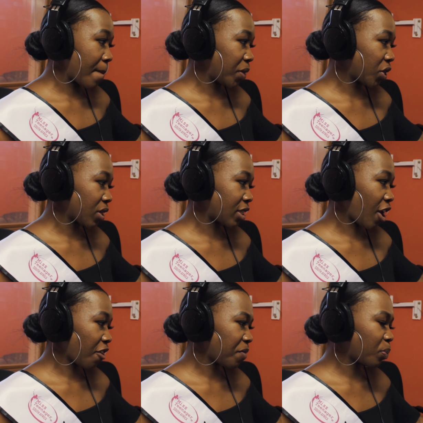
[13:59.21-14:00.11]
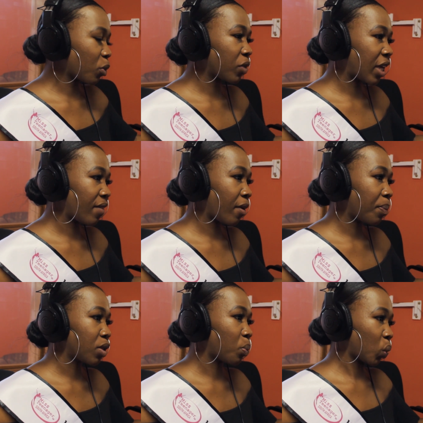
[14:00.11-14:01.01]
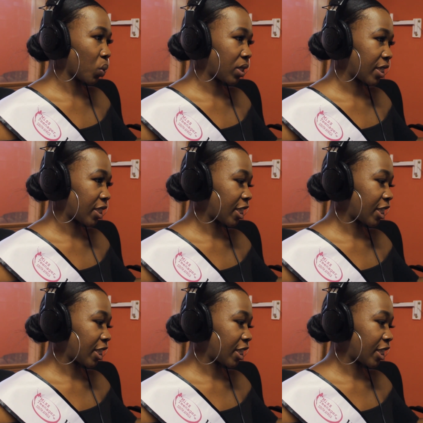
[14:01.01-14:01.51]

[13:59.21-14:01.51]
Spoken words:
Because a lot of people will give up in the process.